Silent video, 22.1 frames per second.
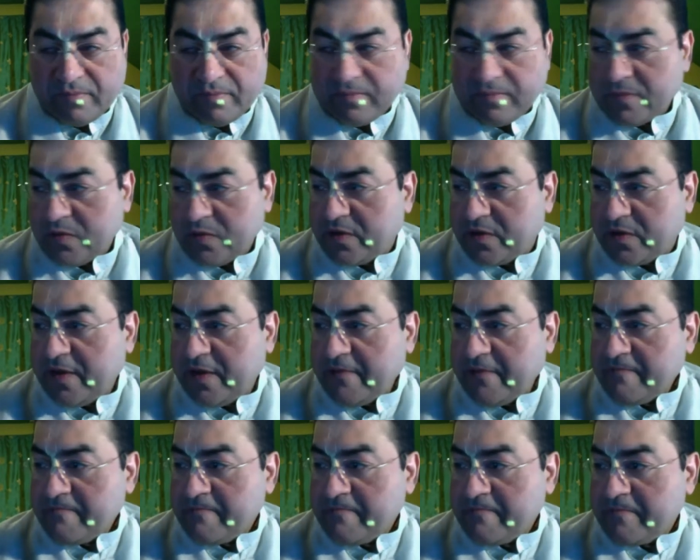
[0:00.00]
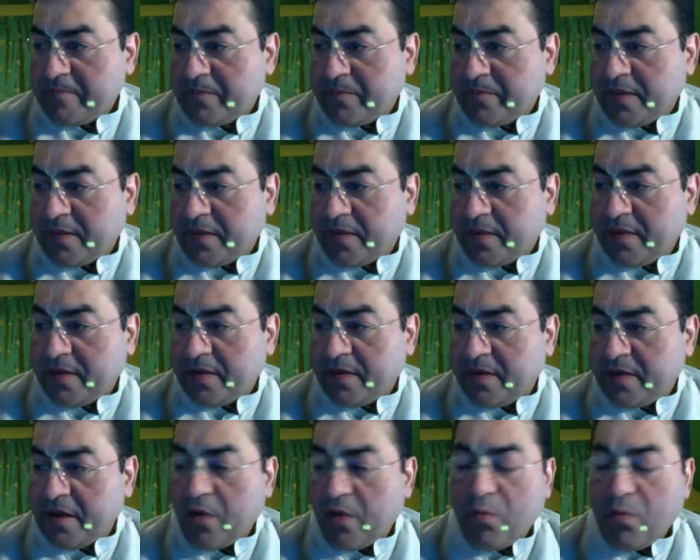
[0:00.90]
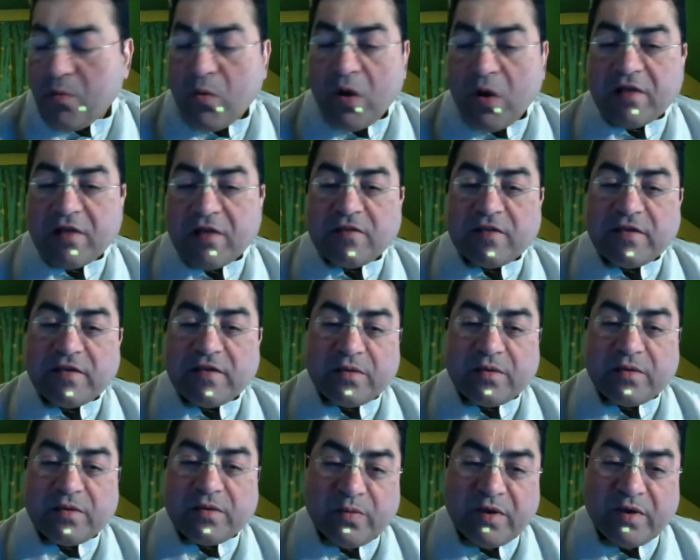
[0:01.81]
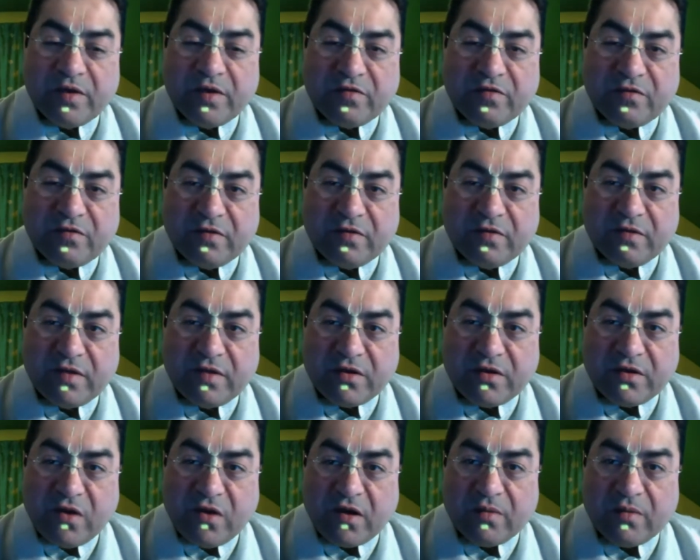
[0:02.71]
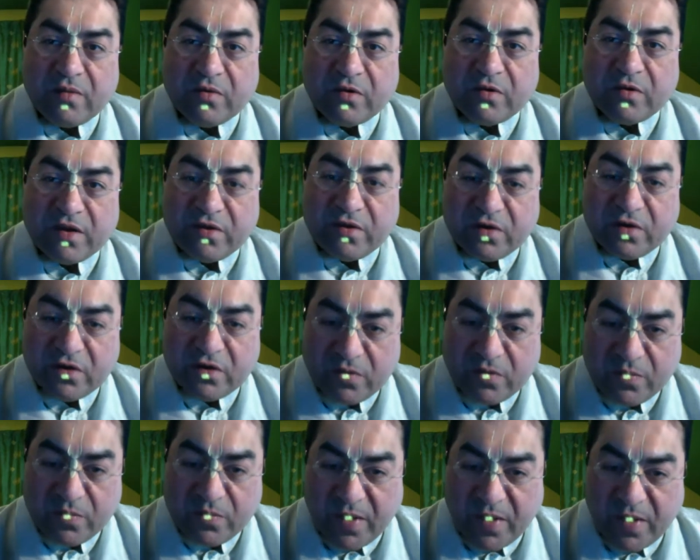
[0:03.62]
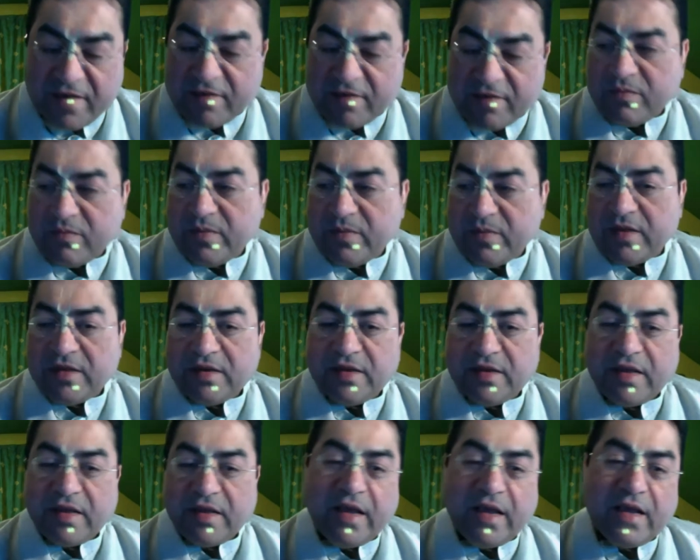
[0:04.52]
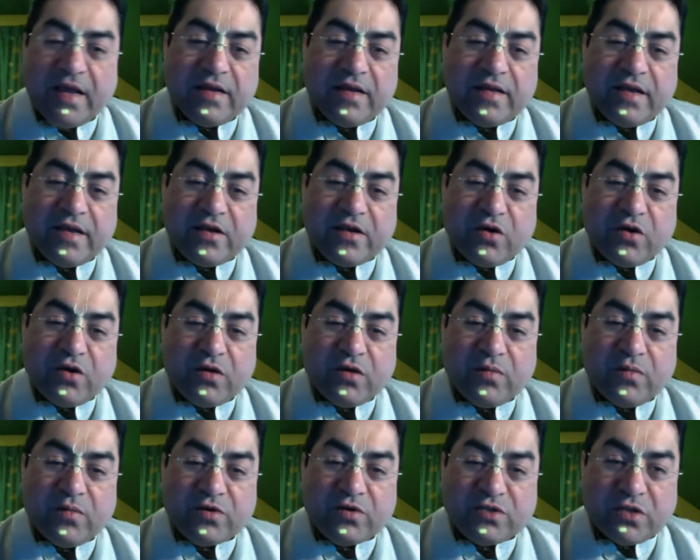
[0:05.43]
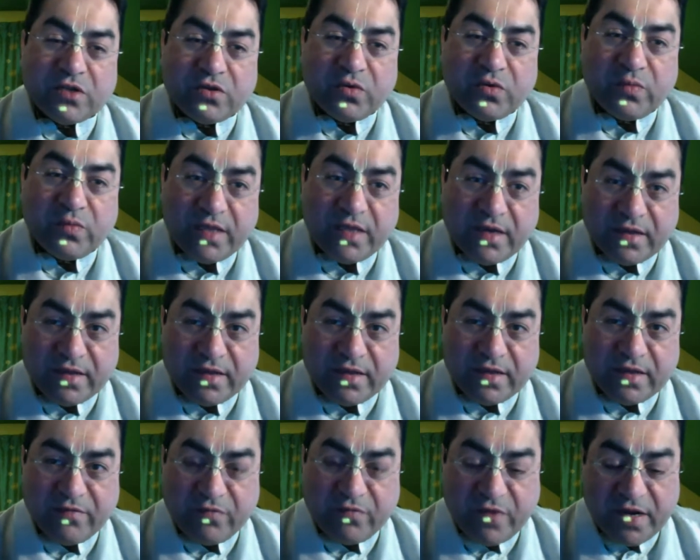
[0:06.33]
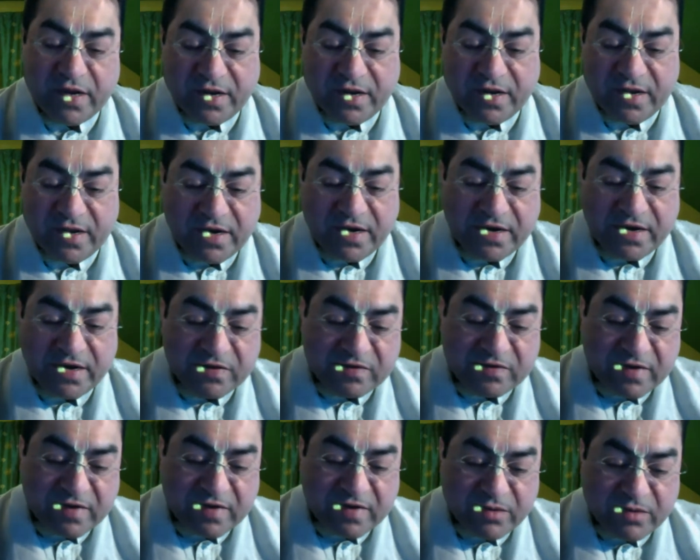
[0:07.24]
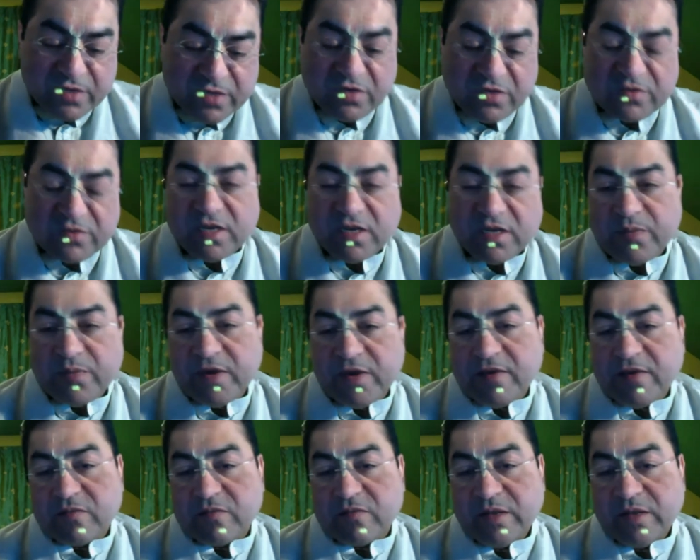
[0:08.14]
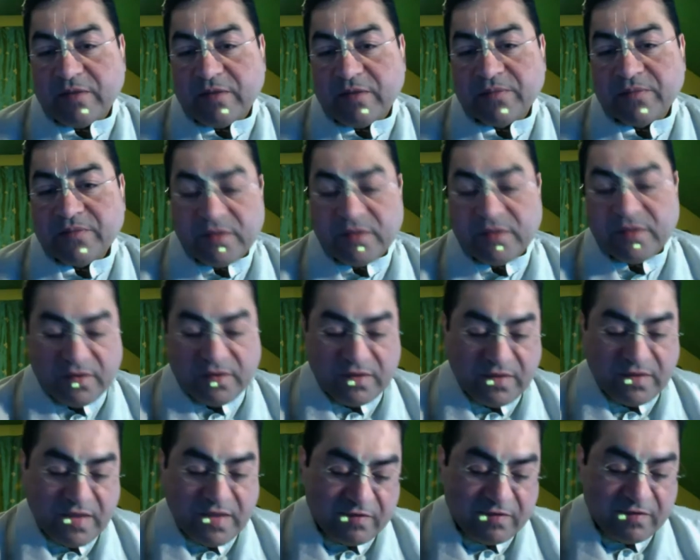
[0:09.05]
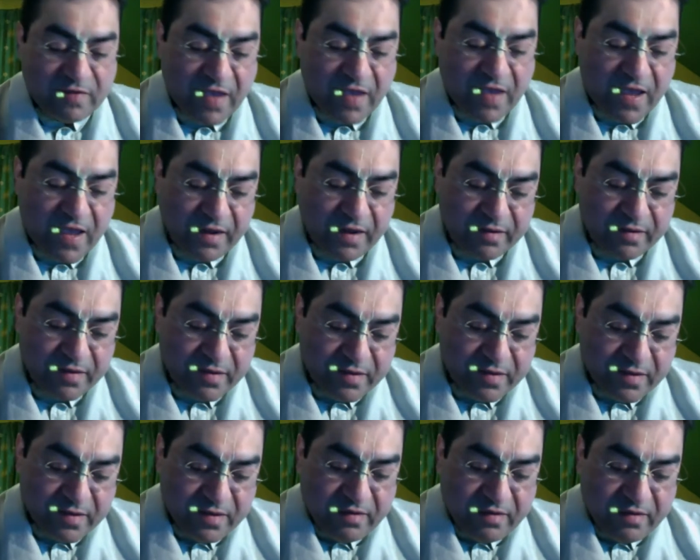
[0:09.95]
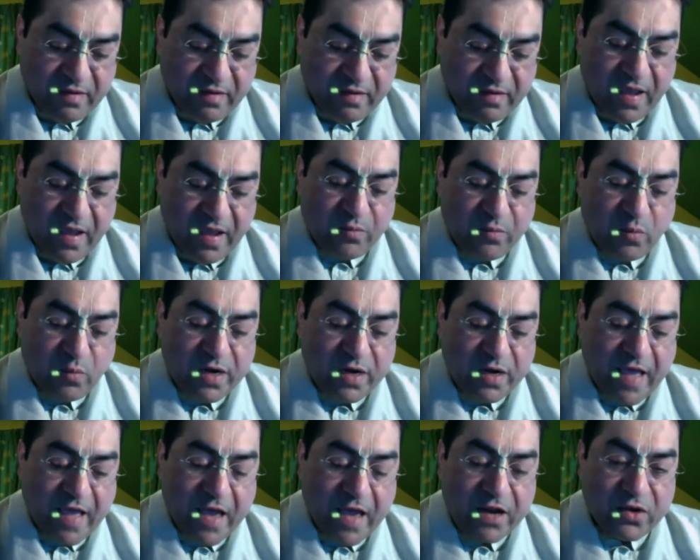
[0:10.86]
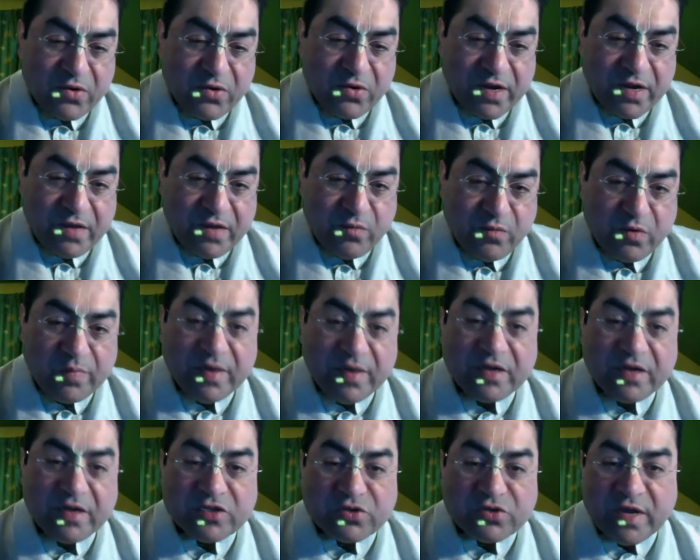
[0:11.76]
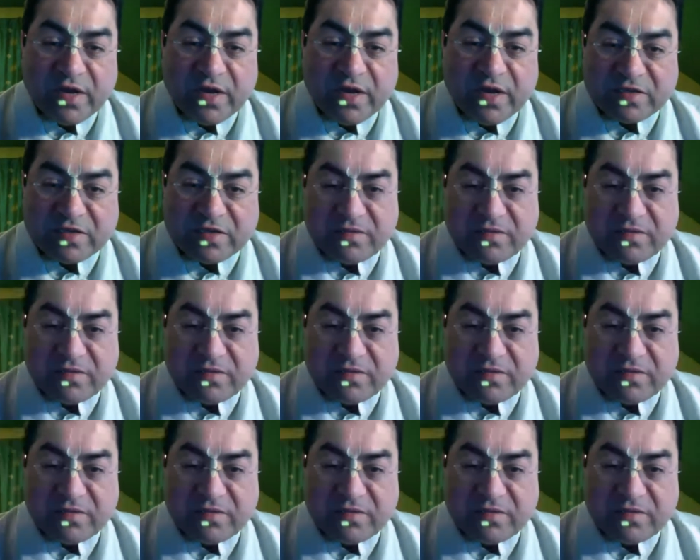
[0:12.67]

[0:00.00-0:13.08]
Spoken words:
Okay? Now, what is it which they talk about? They're talking about pious men, and they're talking about Chaturvida. They have very clearly distinguished the pious men. They're saying that one category would be distressed.